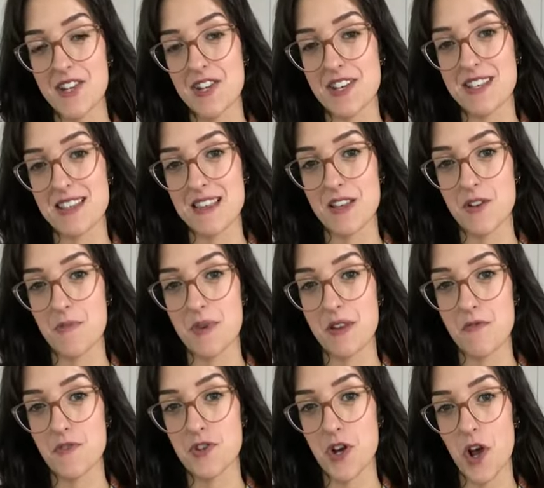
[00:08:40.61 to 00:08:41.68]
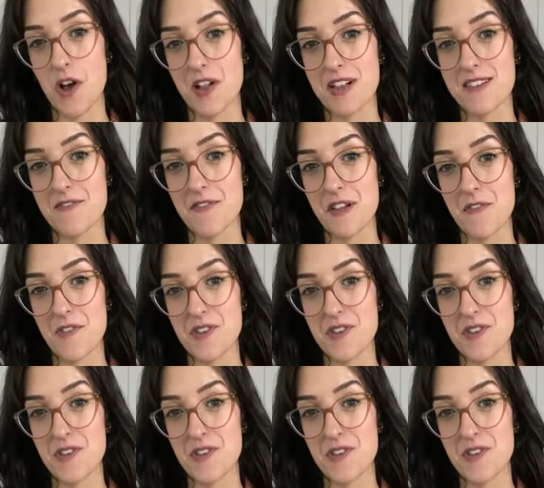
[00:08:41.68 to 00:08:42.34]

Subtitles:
just a little bit of a chocolate flavor